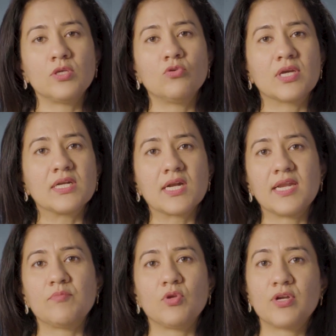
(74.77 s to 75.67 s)
you can
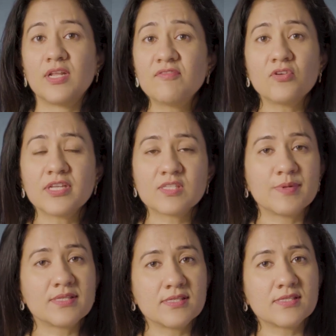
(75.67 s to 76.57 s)
claim your telephone
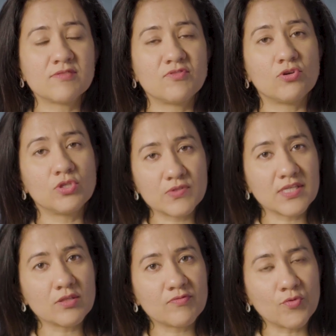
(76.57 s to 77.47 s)
expenses if you're
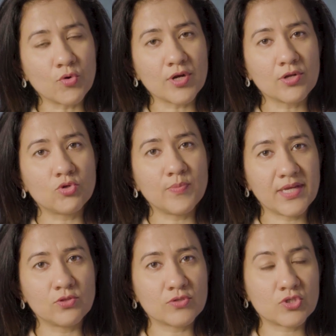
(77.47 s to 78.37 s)
using the phone to
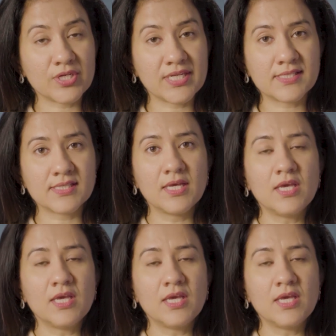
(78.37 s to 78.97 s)
make those trades.